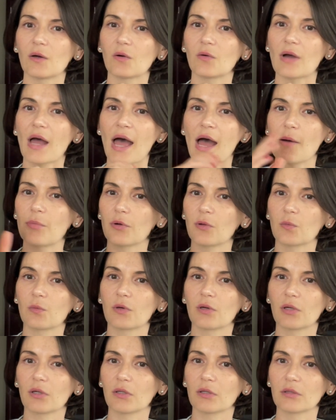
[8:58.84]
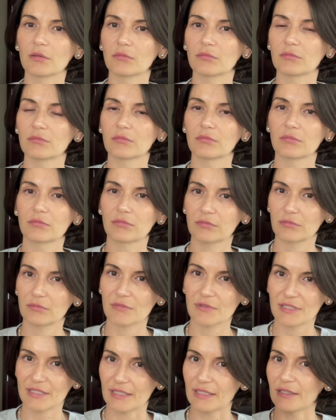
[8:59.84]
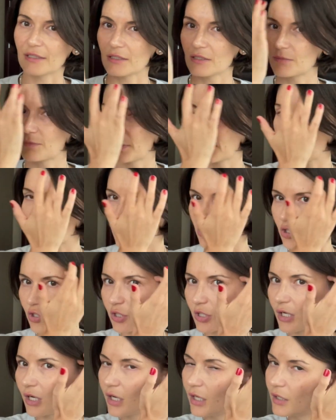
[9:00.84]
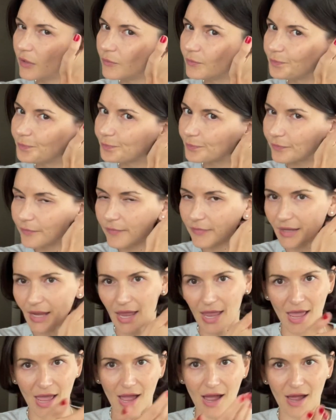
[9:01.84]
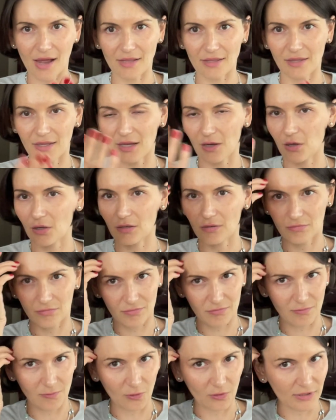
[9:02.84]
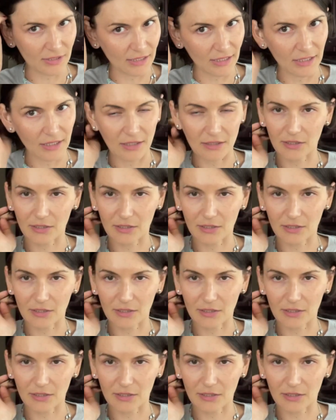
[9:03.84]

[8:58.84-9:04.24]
Apple will see this picture and they will see it as